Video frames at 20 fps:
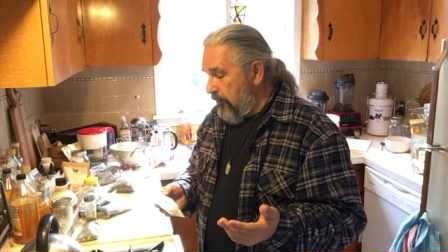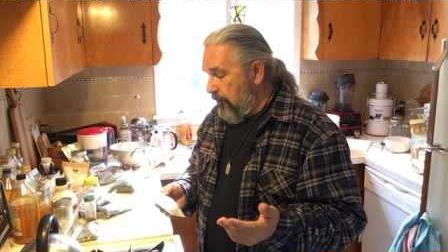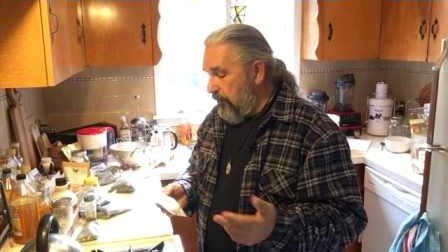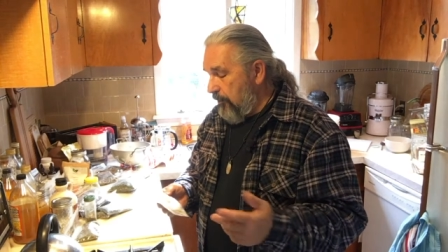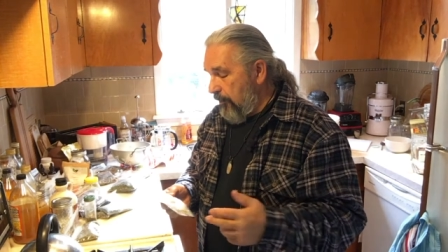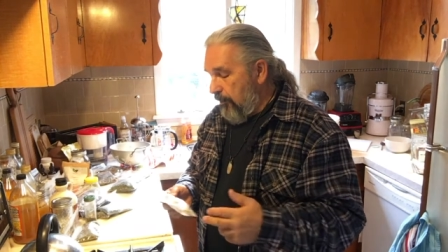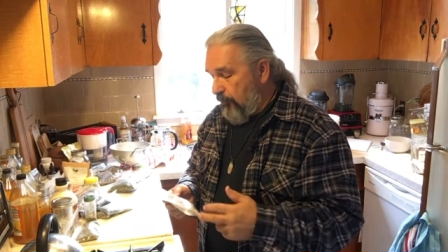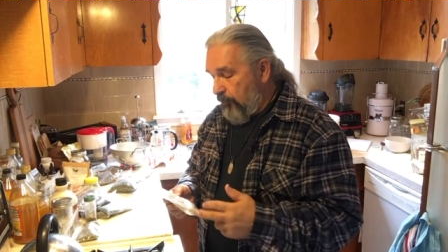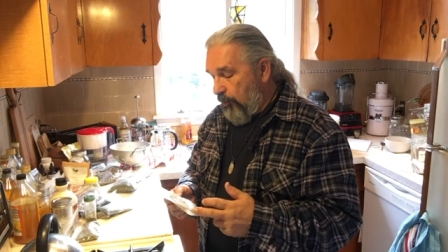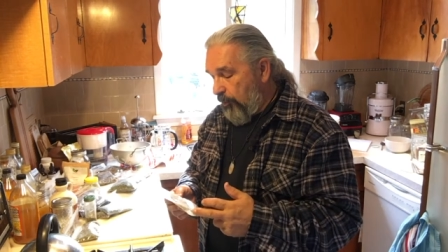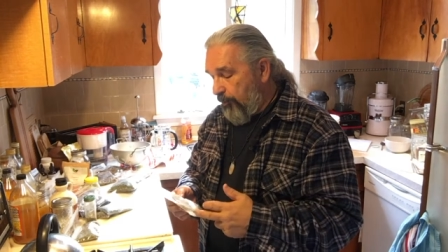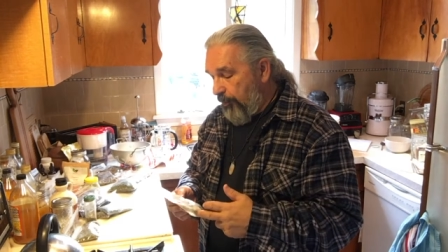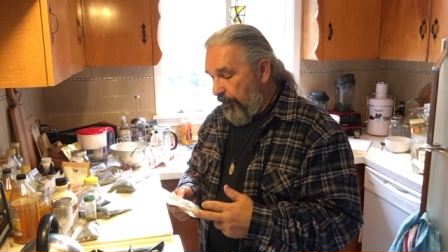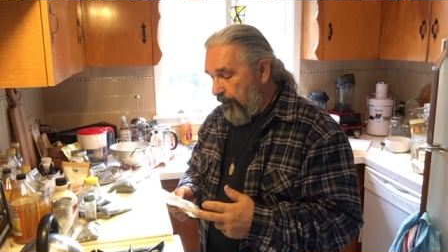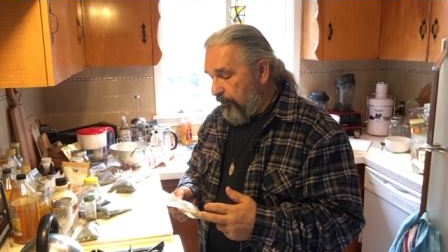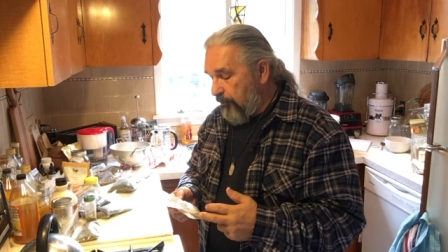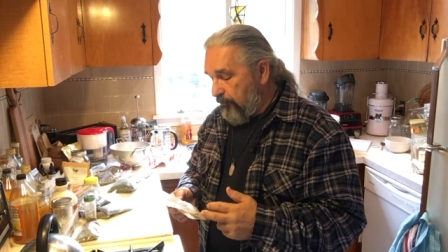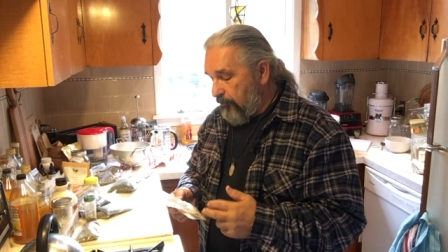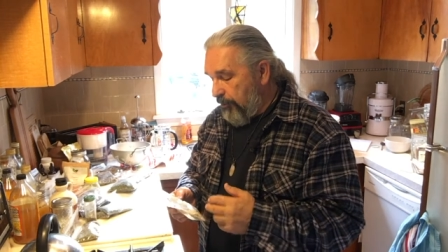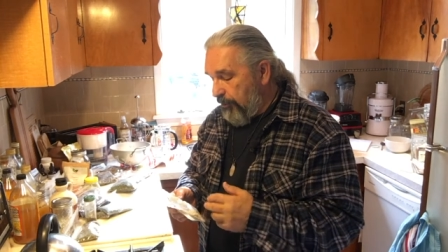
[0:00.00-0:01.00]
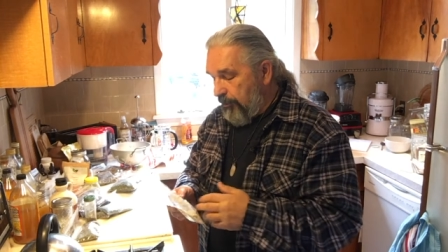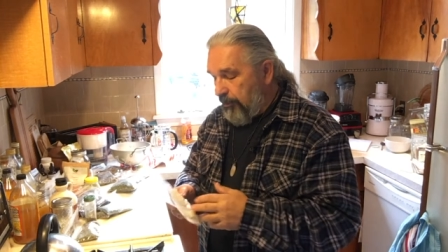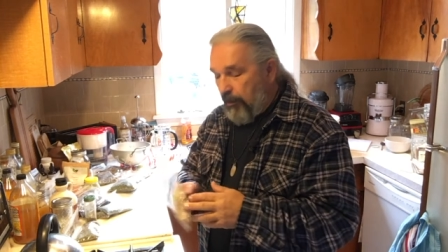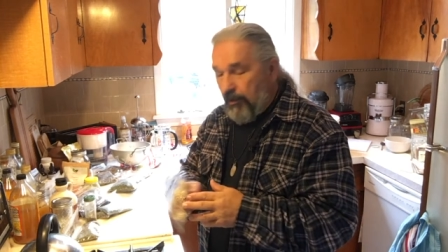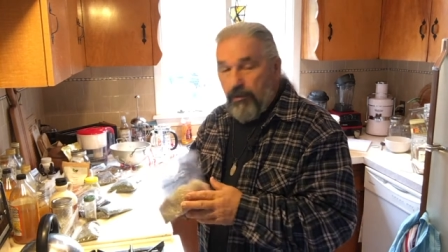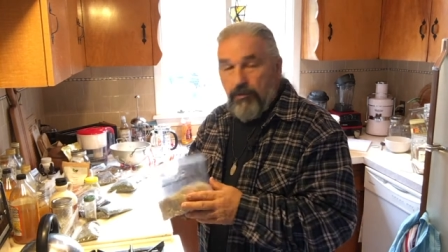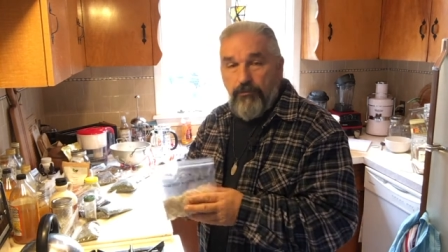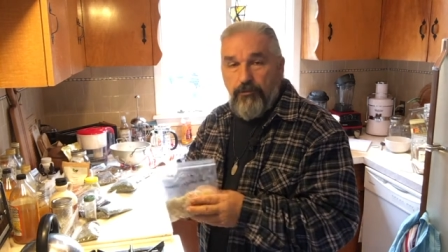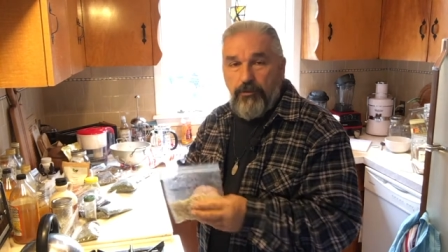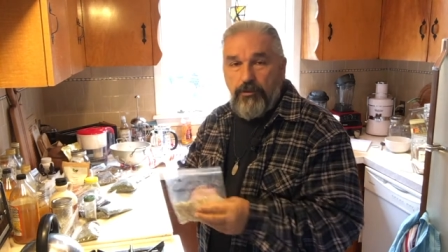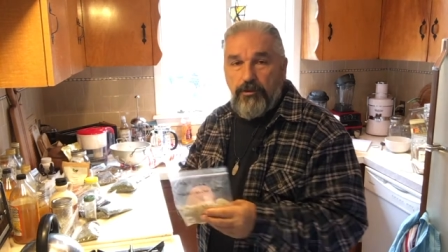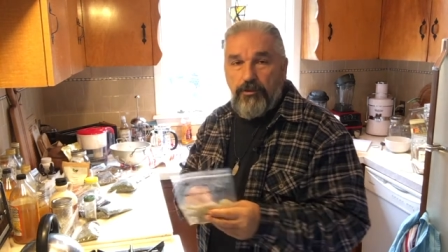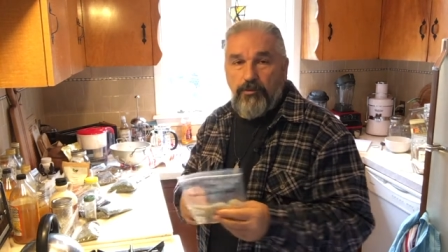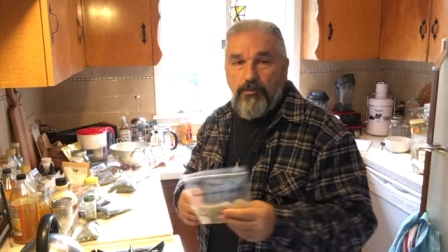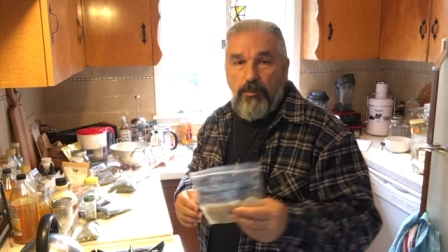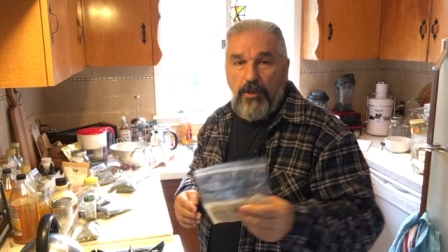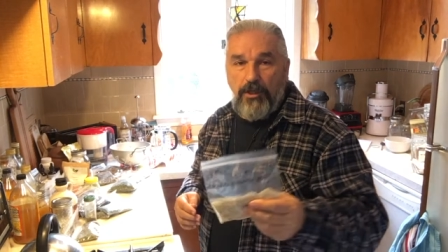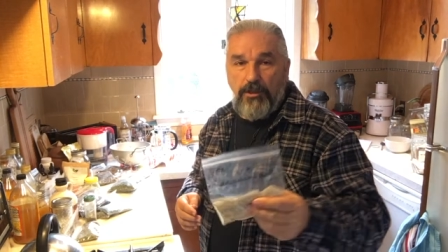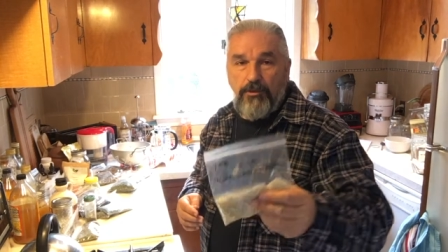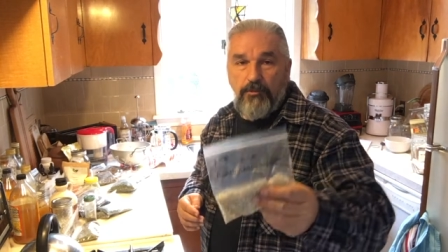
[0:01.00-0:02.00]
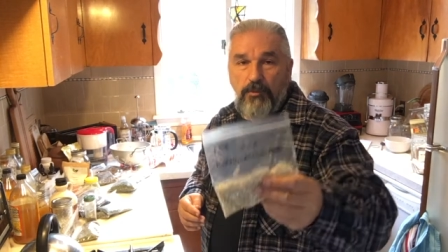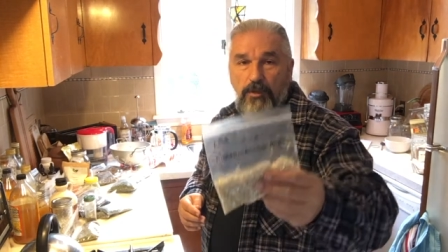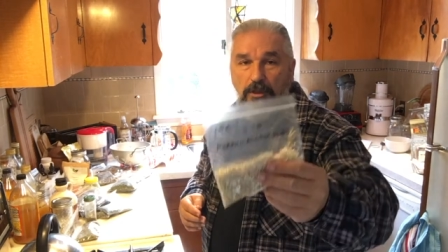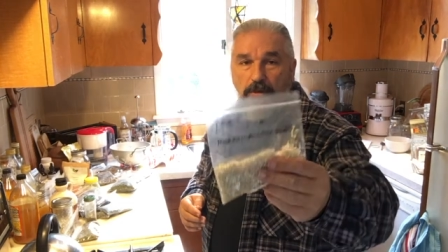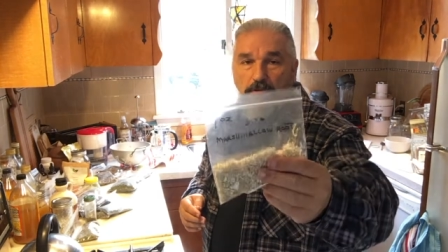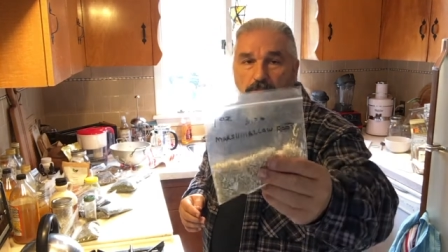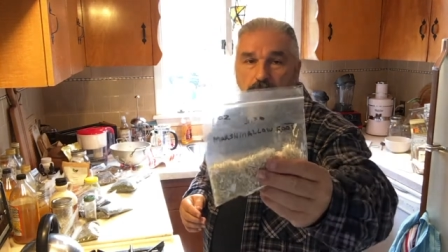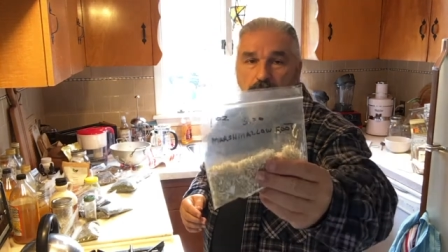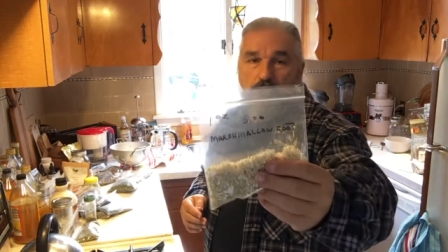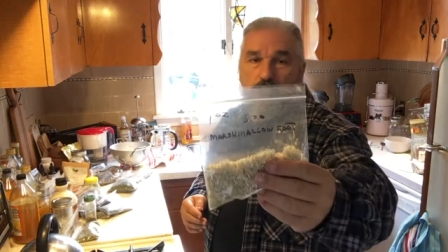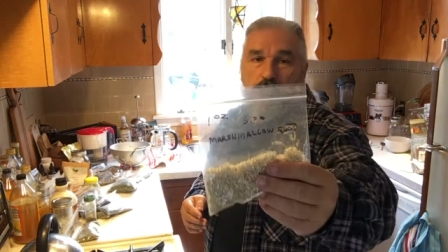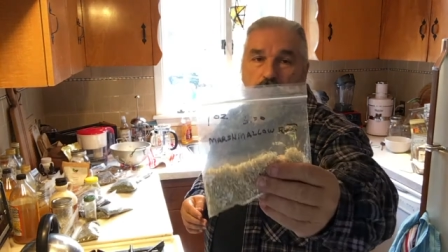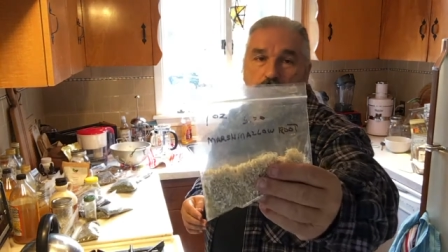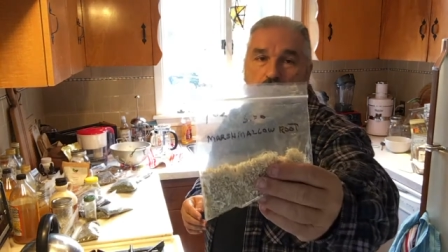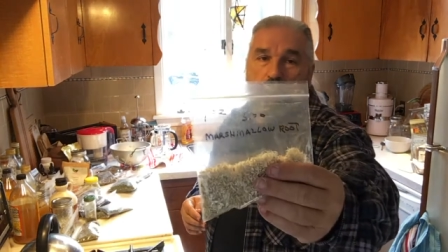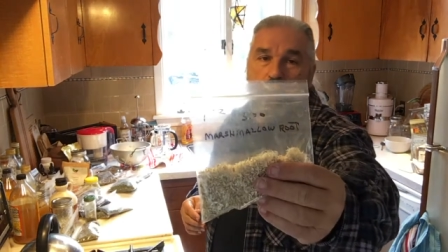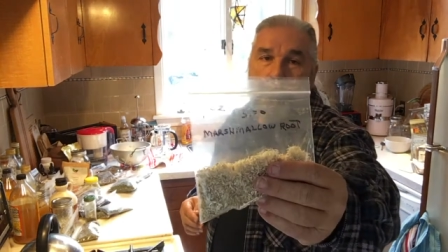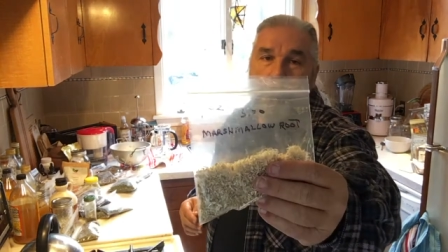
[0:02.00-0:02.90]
That we're paying retail for this marshmallow root